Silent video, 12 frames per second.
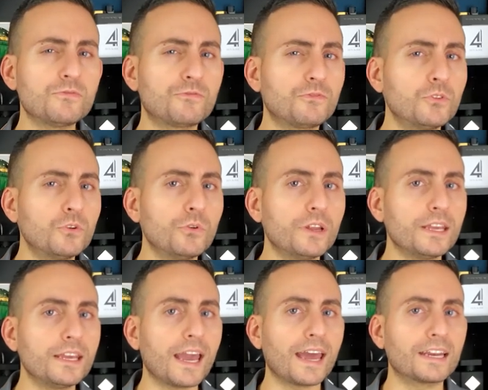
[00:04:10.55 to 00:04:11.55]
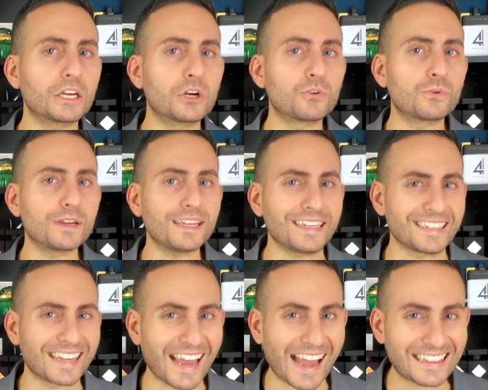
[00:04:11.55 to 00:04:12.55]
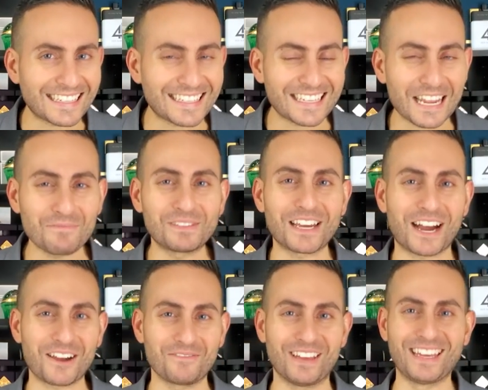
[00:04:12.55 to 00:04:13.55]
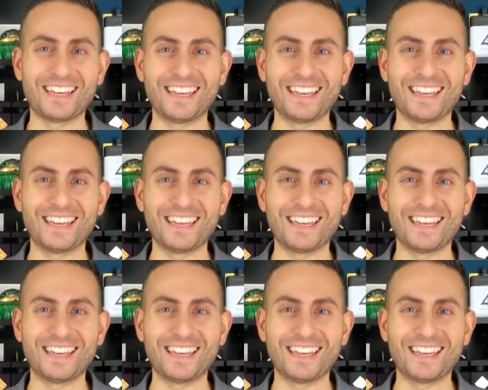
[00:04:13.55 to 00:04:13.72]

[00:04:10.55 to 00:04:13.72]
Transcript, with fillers: fruity, and green at the same time.